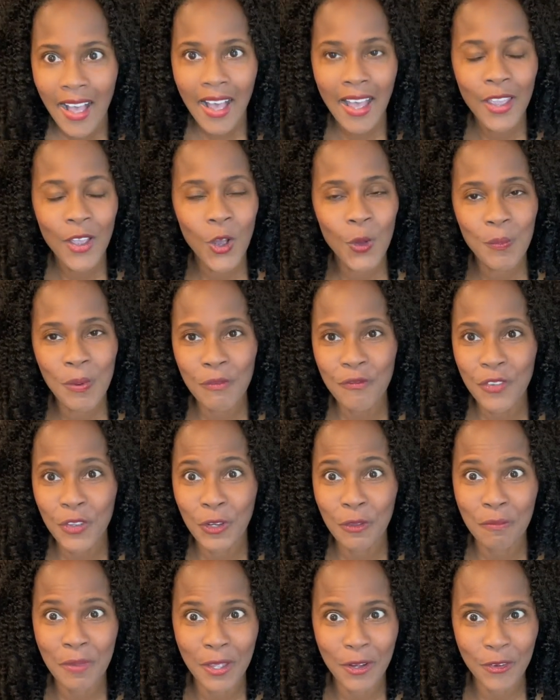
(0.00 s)
I hope I'm
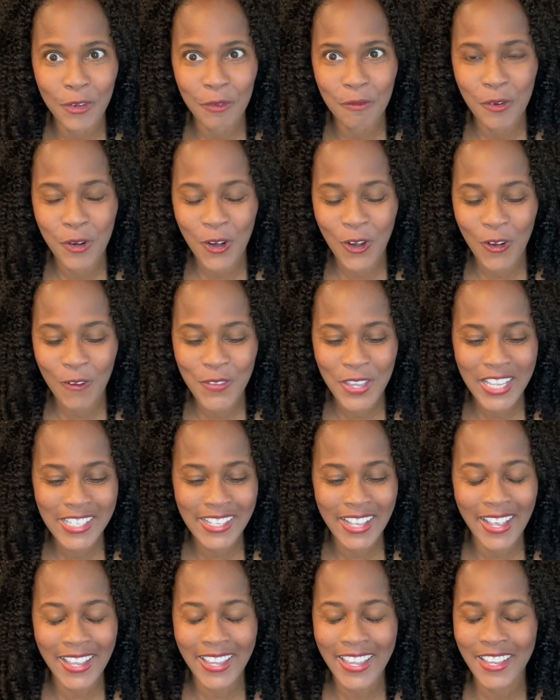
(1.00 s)
feeling better tomorrow
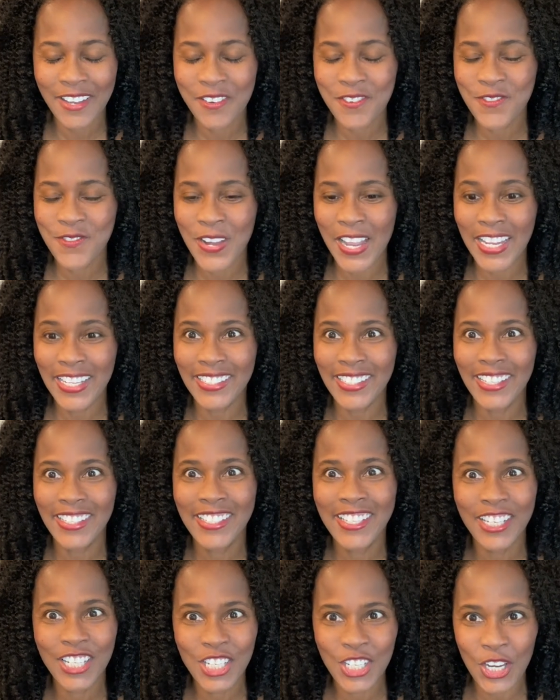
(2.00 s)
because I can't wait
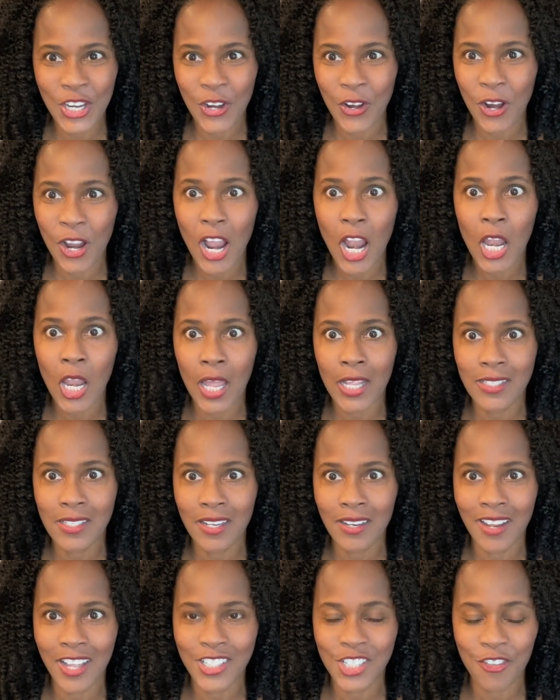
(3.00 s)
to share lots
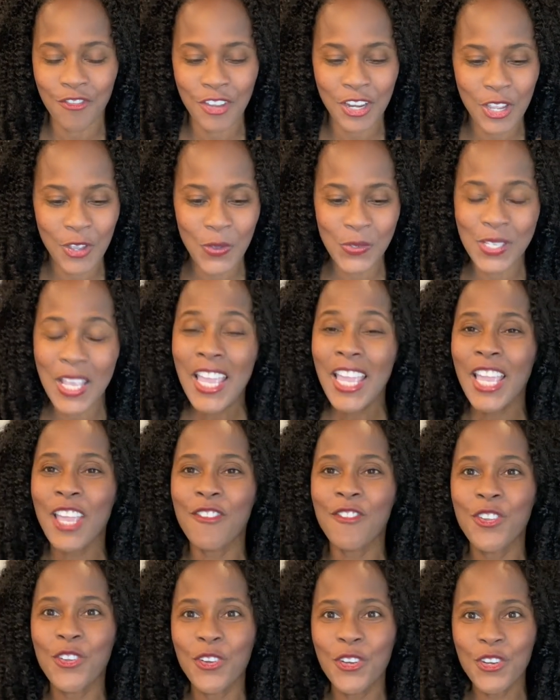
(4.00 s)
and lots of videos.
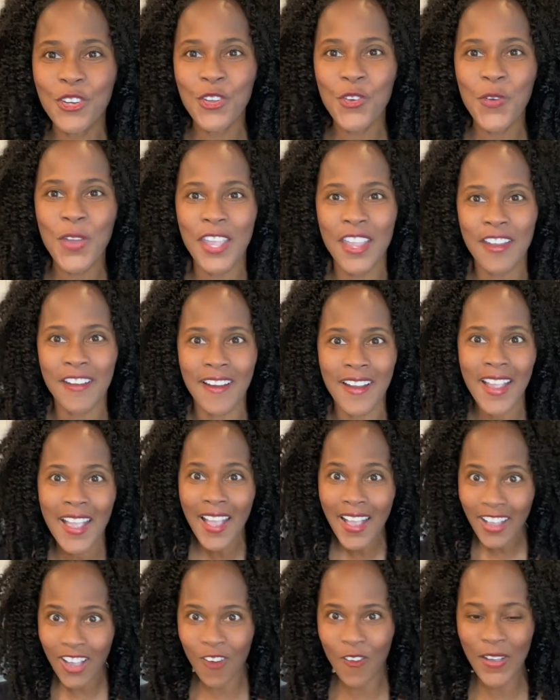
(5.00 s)
If you're new here,
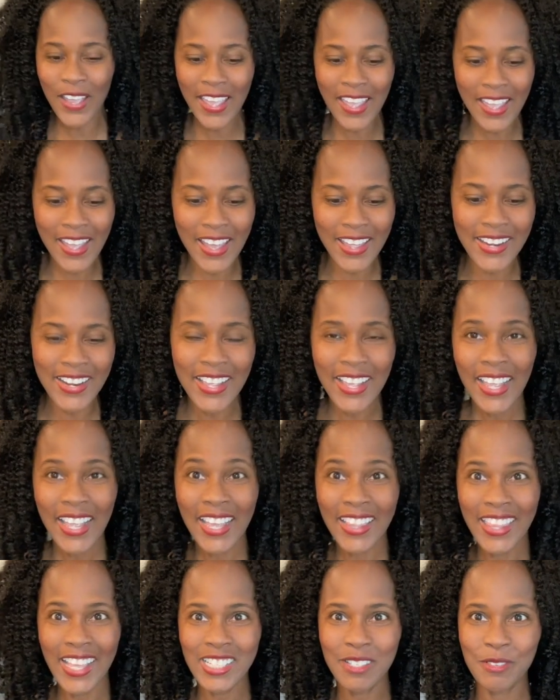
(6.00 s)
go ahead,
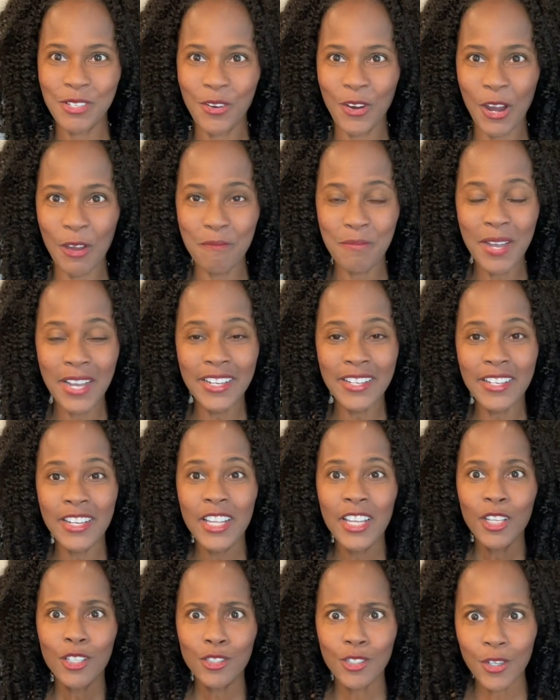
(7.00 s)
hit that subscribe
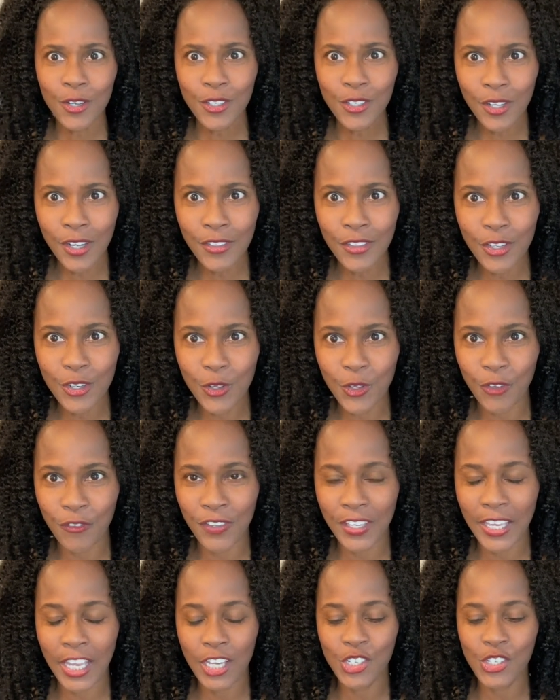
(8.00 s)
button, turn on the
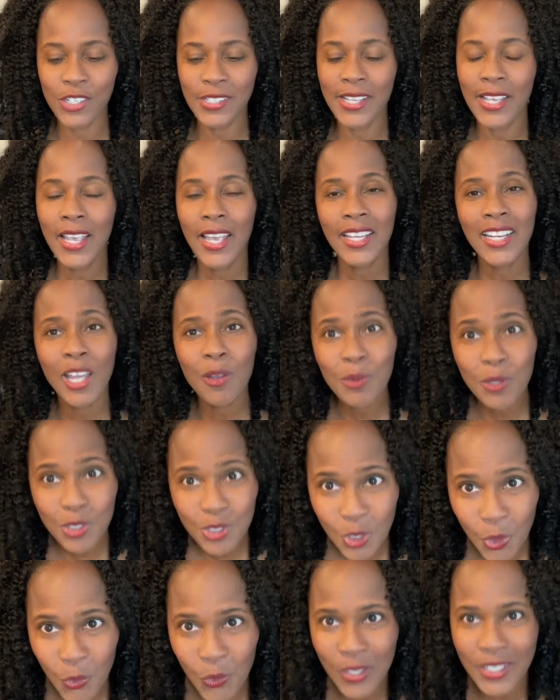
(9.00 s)
notifications, and I will
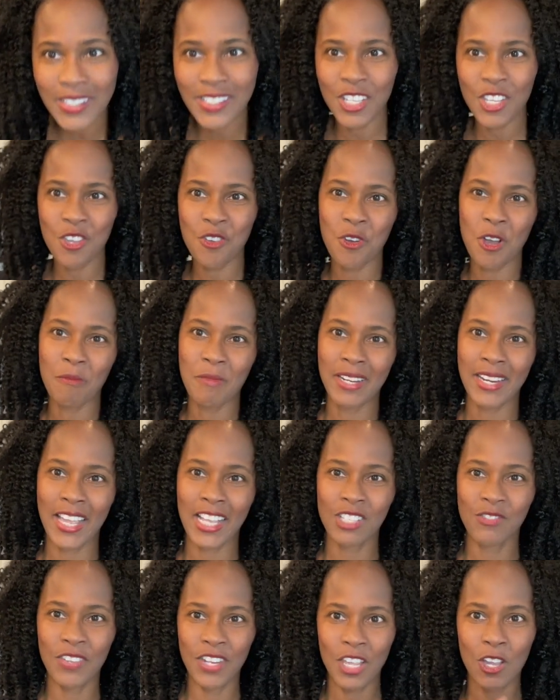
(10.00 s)
totally see you on my
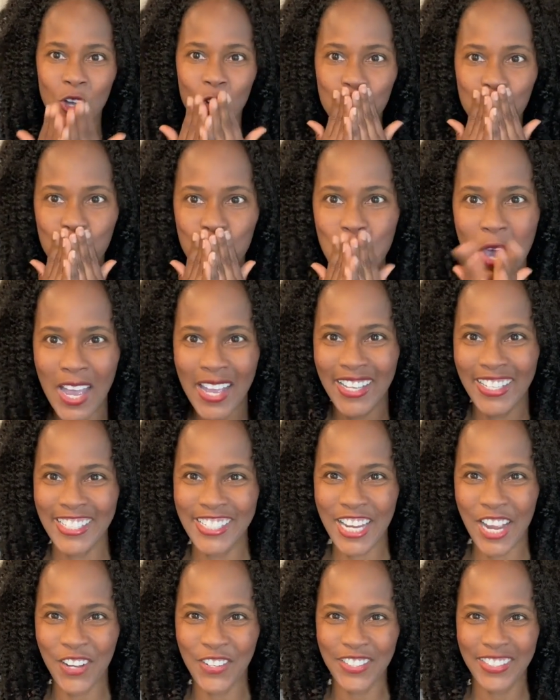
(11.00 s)
next video. Mwah.
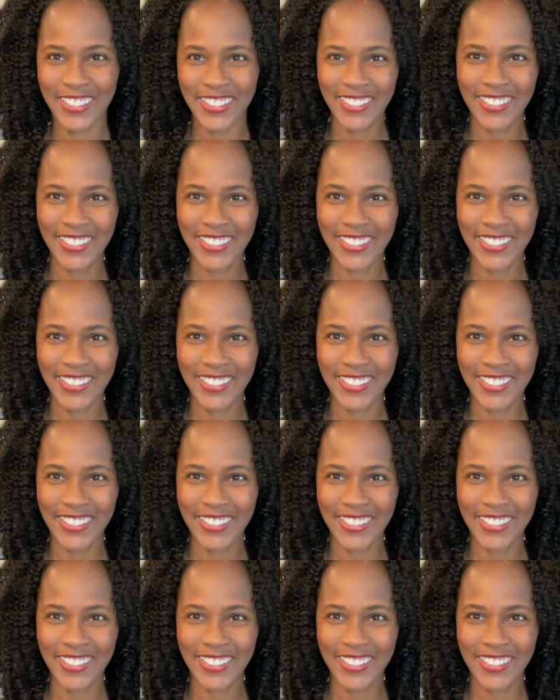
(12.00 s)
Ciao.